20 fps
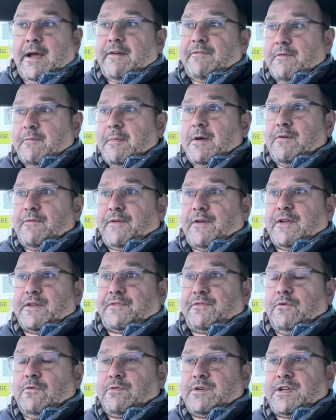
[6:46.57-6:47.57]
If a milk float's
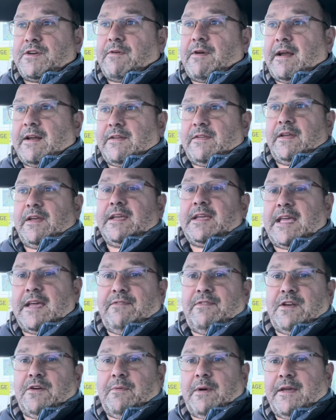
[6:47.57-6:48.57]
40 grand and they
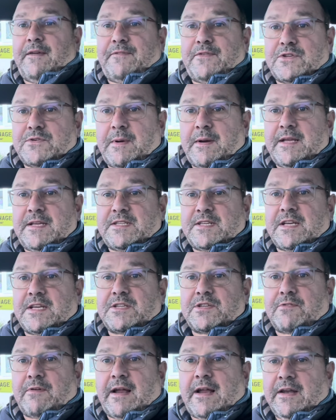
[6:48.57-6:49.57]
give it away for 26
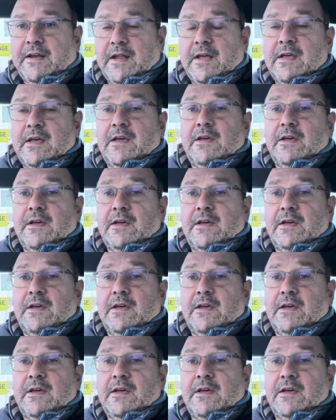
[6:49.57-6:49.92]
grand,